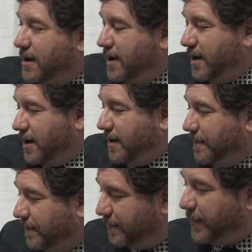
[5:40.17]

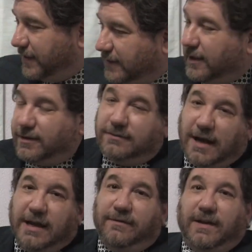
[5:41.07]
but they're
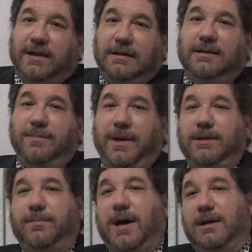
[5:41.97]
kind of like an
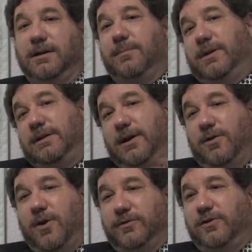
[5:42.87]
independent bottling, but
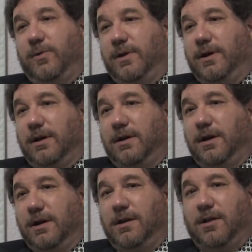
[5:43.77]
they're also
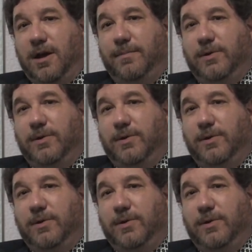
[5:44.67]
a club.